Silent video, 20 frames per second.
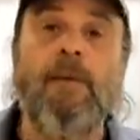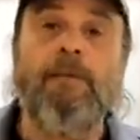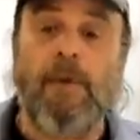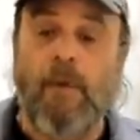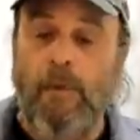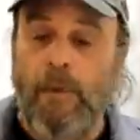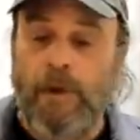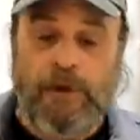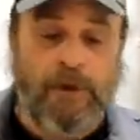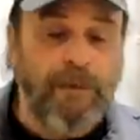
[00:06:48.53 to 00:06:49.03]

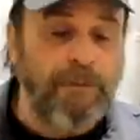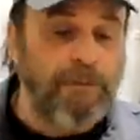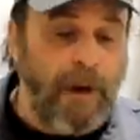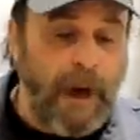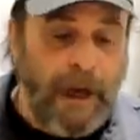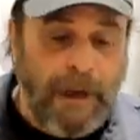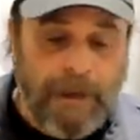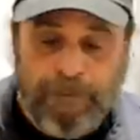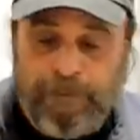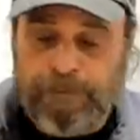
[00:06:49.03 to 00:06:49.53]
But when you
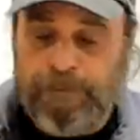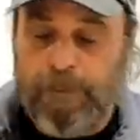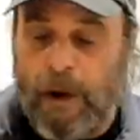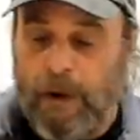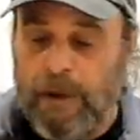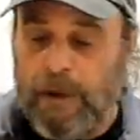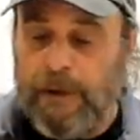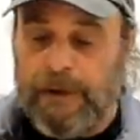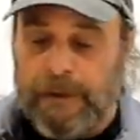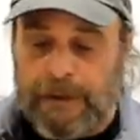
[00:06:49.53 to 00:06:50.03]
buy
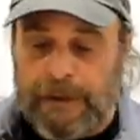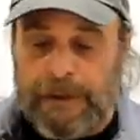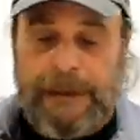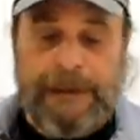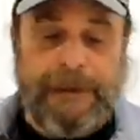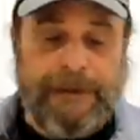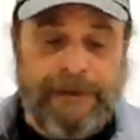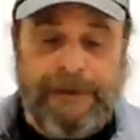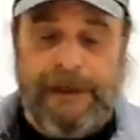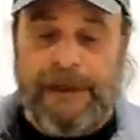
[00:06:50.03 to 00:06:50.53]
bulk
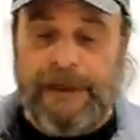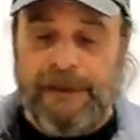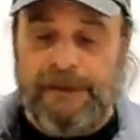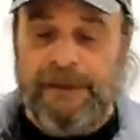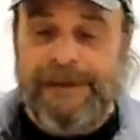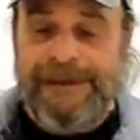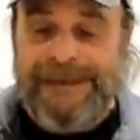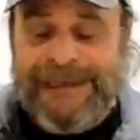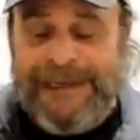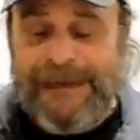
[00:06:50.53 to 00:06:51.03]
like
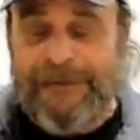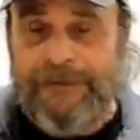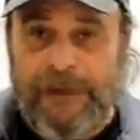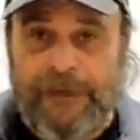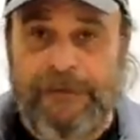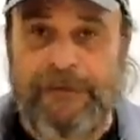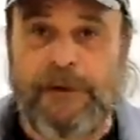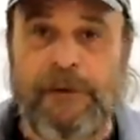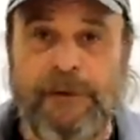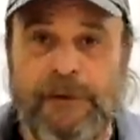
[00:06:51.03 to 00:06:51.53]
this, even
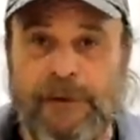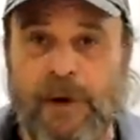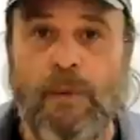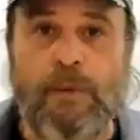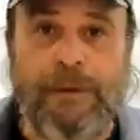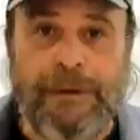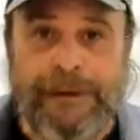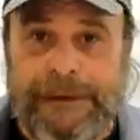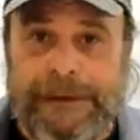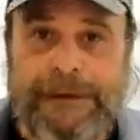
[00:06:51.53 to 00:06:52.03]
if you
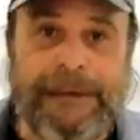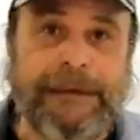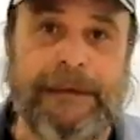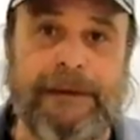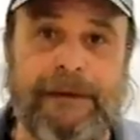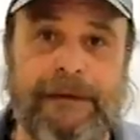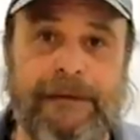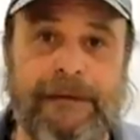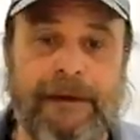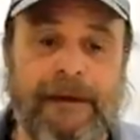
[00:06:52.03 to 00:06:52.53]
don't need
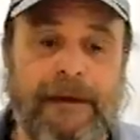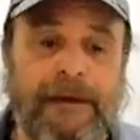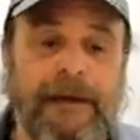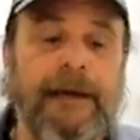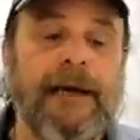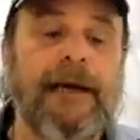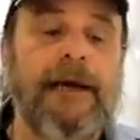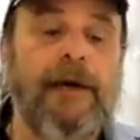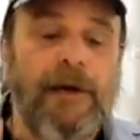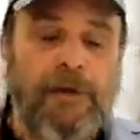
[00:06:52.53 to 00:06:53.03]
it,
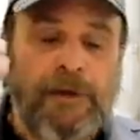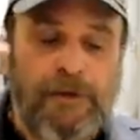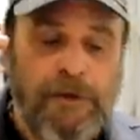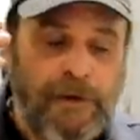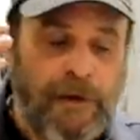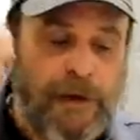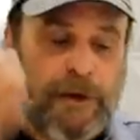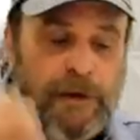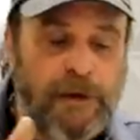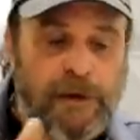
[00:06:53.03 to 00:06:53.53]

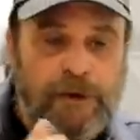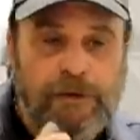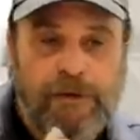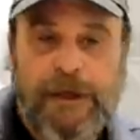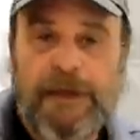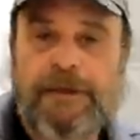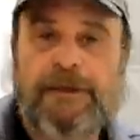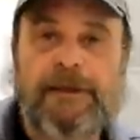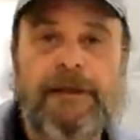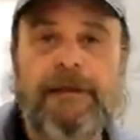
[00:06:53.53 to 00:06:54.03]
you're
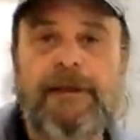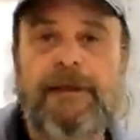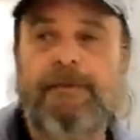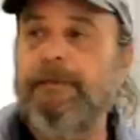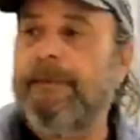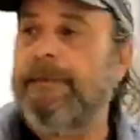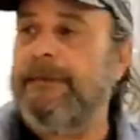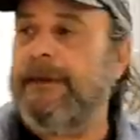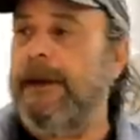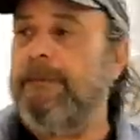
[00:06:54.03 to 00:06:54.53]

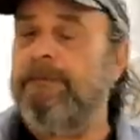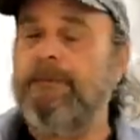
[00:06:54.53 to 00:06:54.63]
increasing the